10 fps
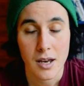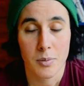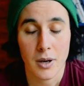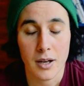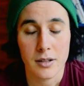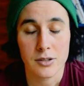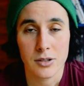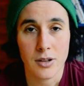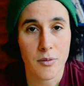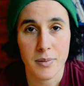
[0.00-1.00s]
but
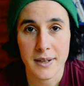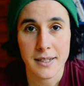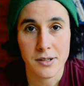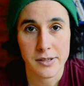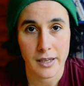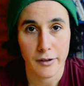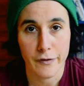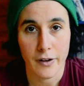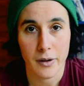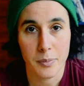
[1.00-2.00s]
don't beat
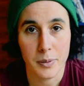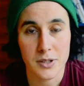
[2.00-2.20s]
yourself up.